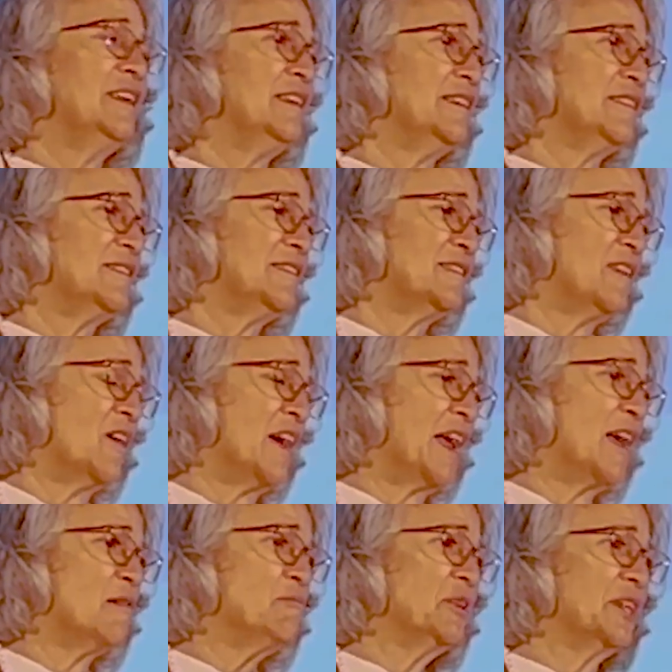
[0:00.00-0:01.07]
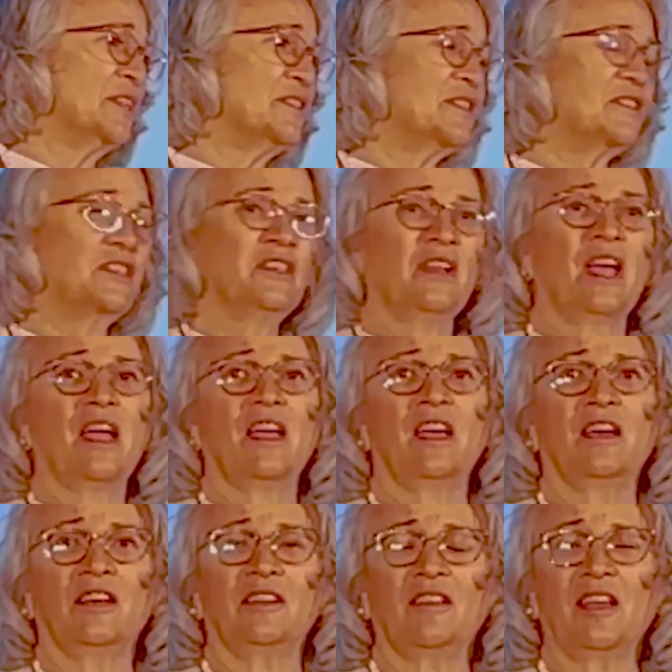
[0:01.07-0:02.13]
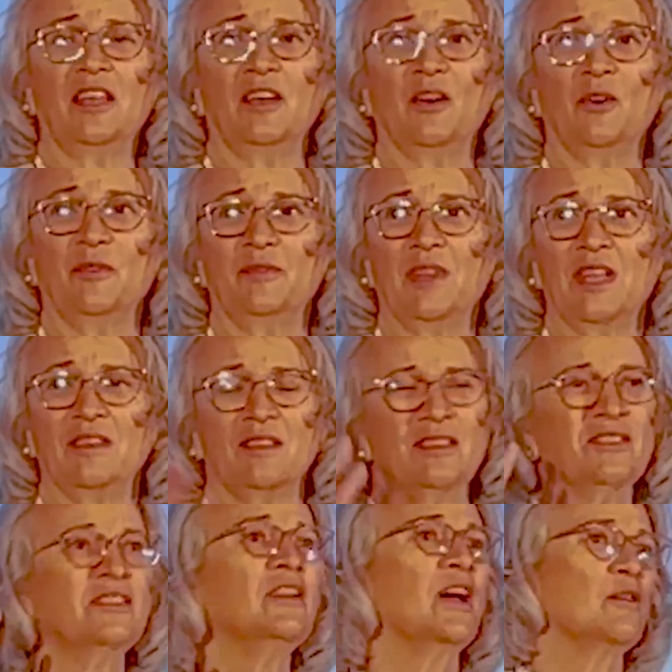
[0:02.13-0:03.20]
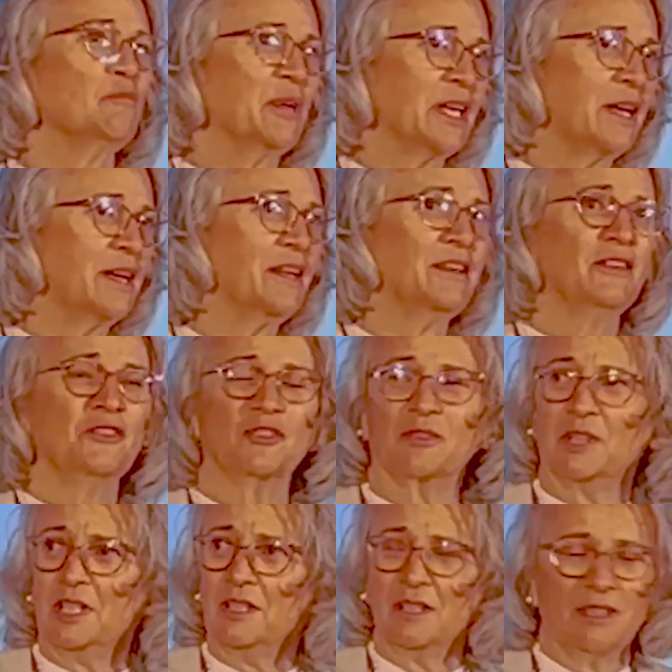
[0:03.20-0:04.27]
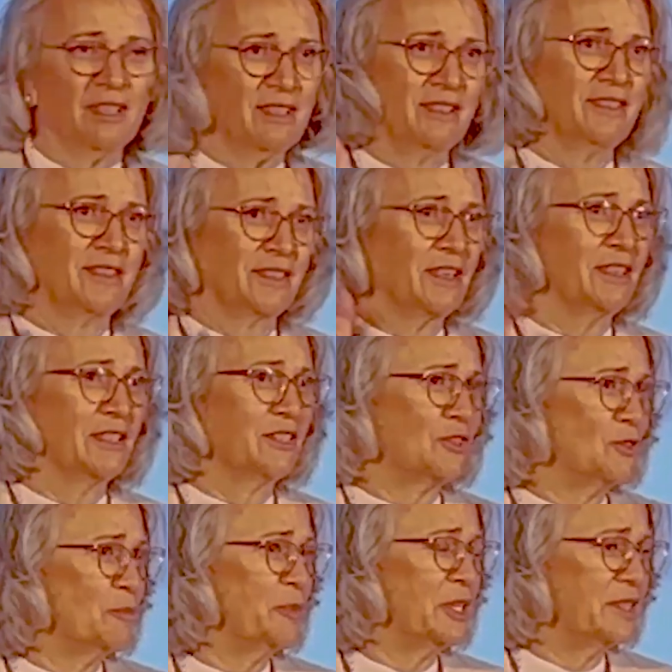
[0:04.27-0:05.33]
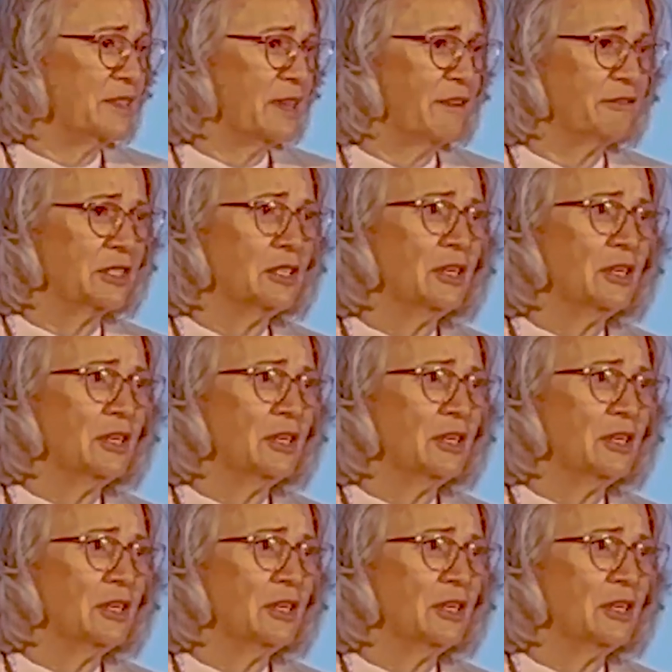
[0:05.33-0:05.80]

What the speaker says: He's ambulanced, and then it's not a head injury. He's still as stupid as ever.